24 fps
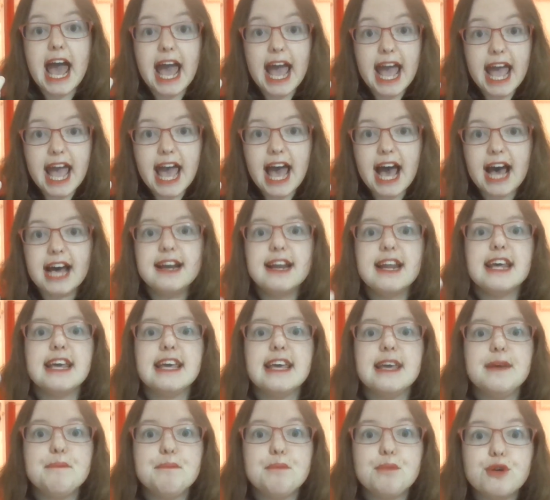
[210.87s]
and
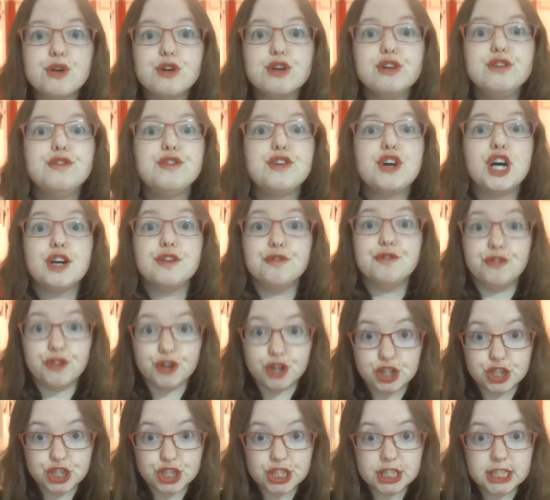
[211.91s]
improve
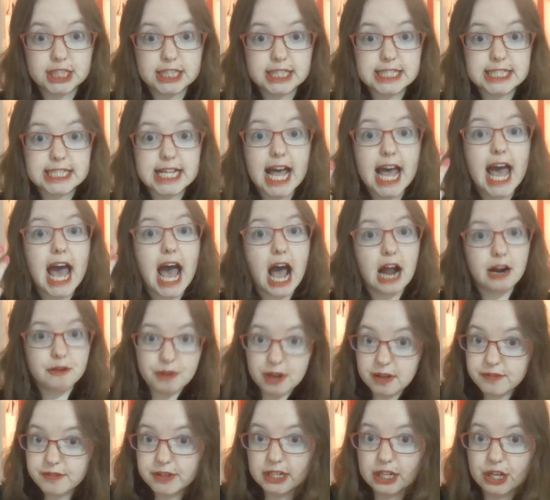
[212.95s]
conversions and
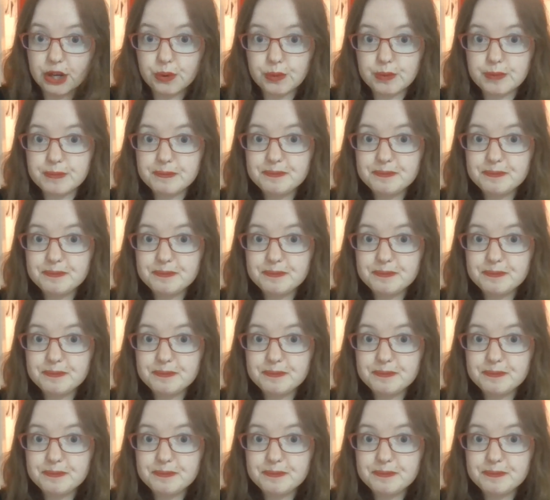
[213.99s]
revenue.